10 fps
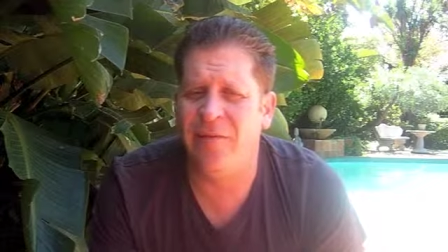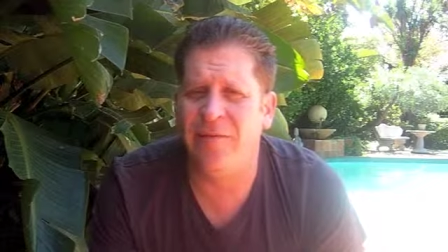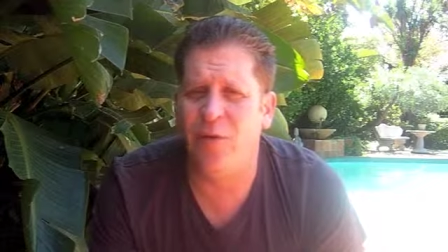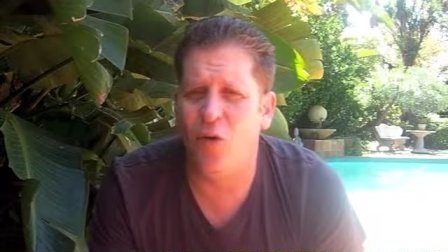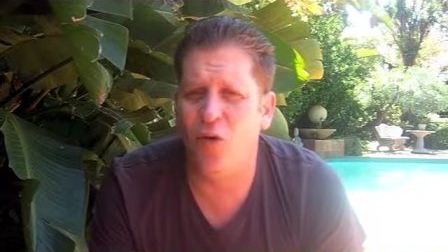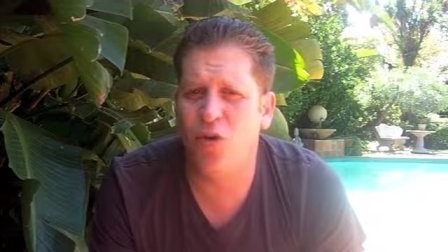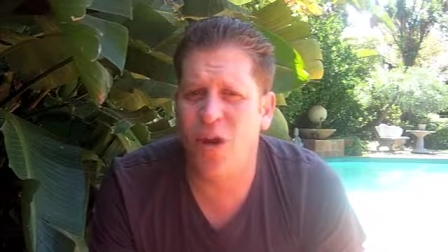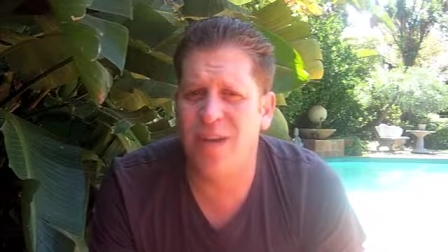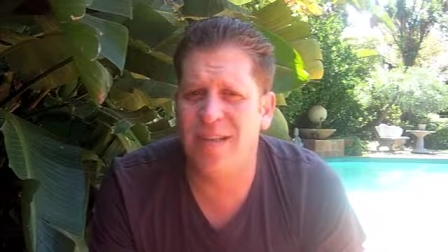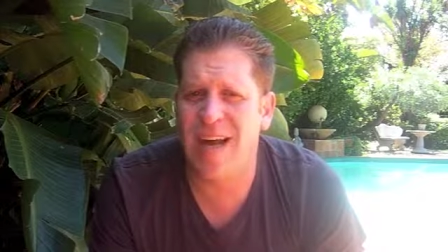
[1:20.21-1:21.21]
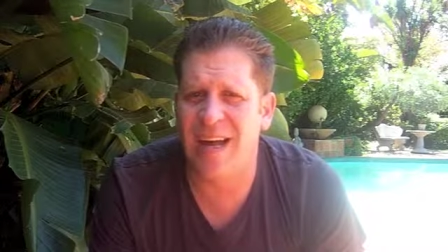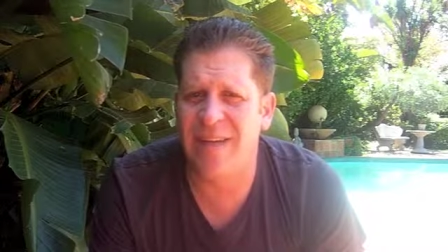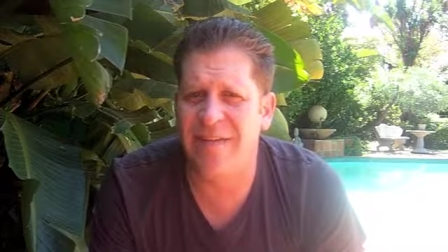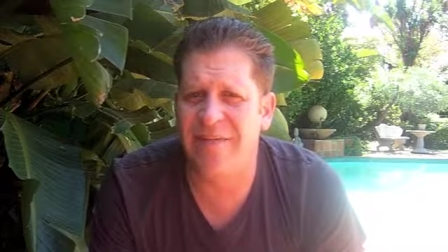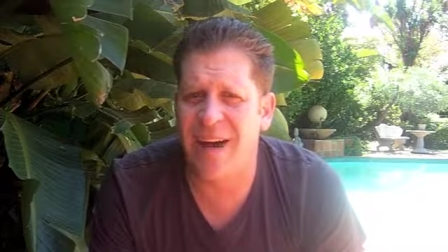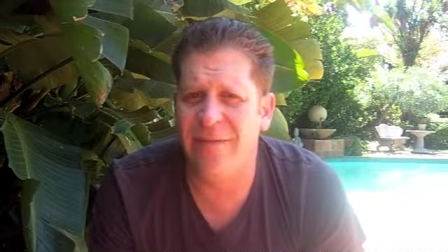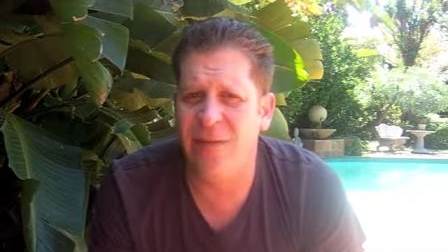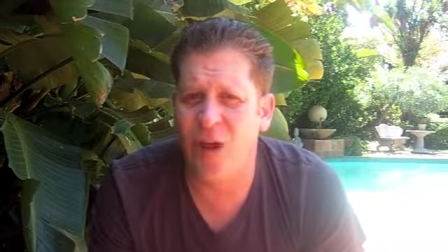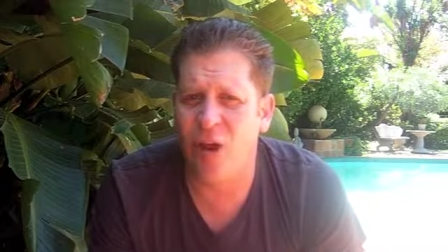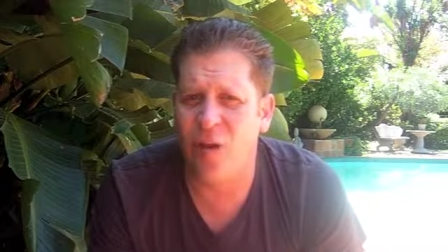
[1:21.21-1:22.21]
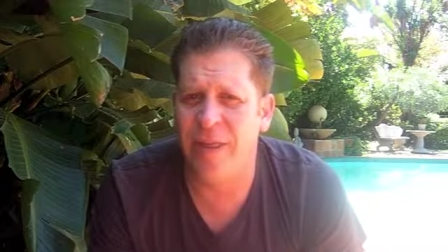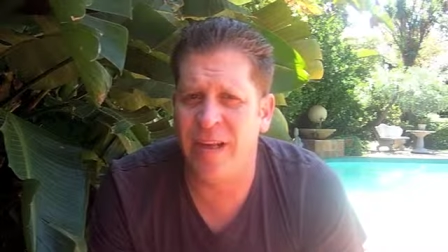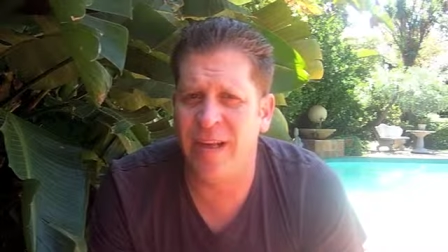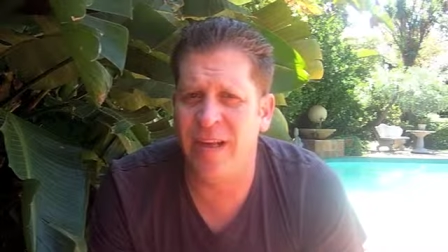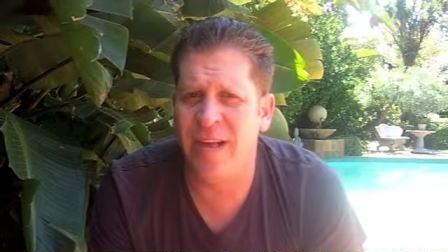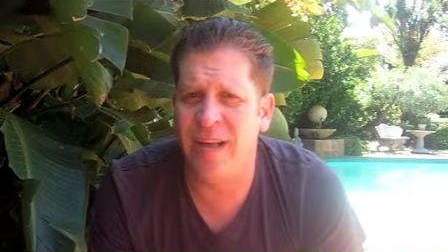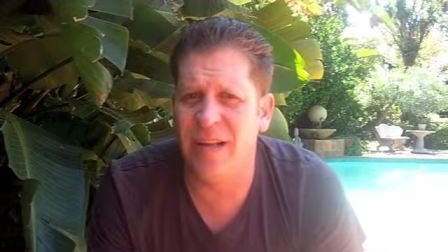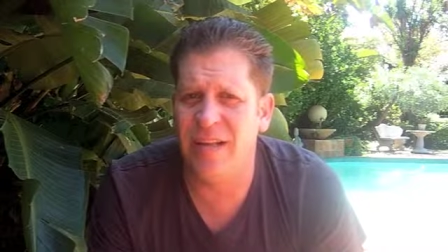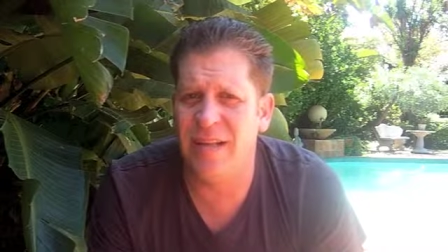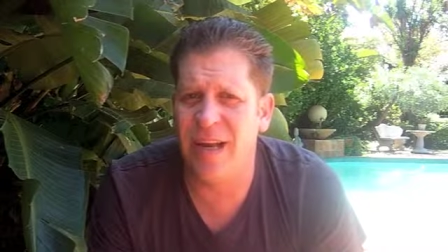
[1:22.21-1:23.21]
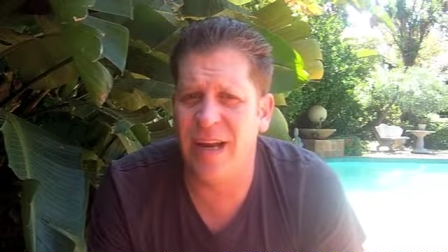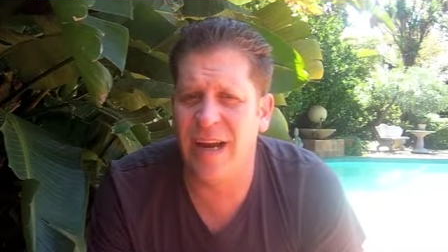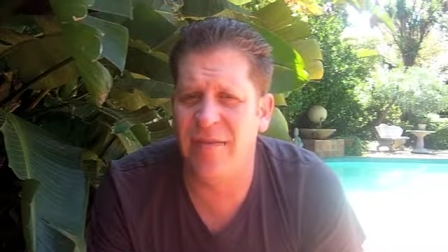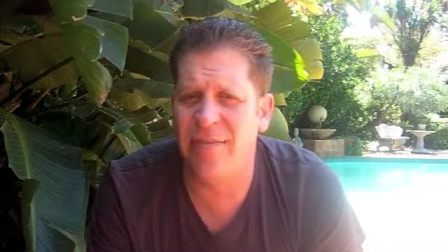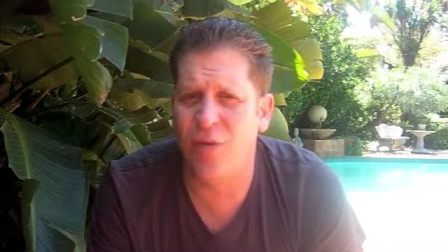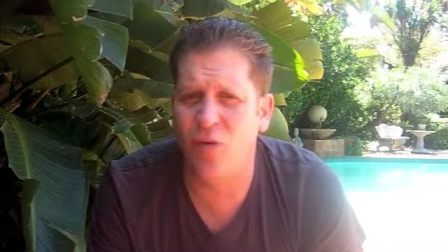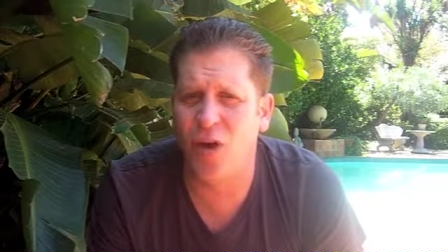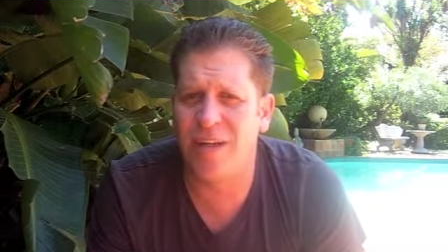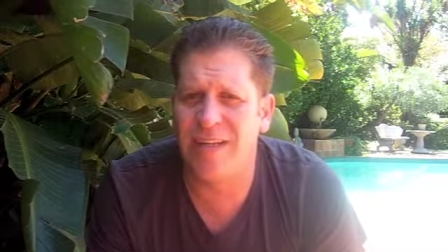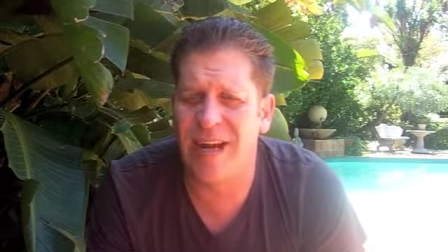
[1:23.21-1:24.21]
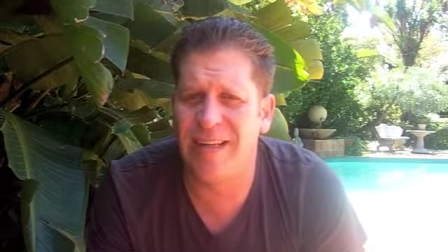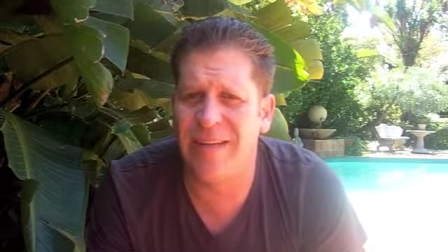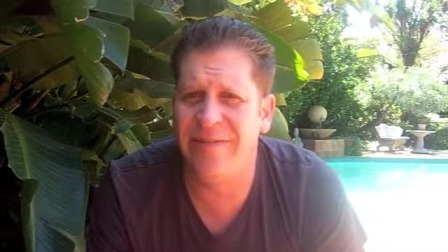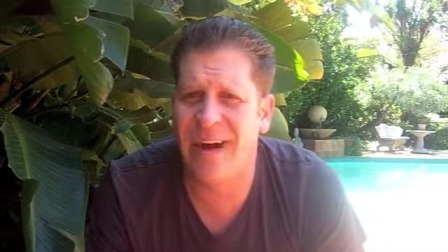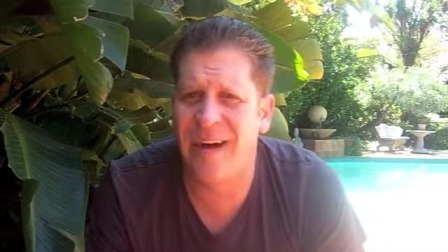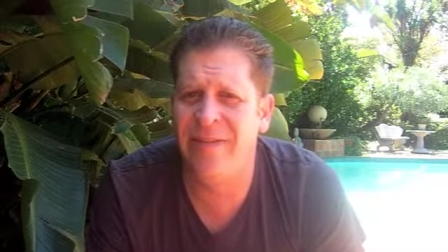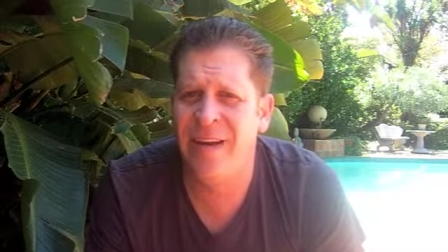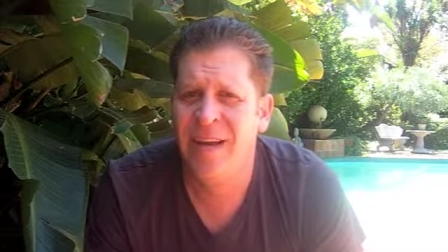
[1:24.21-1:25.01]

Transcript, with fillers: $4.95 for the whole thing. It's selling at $4.95.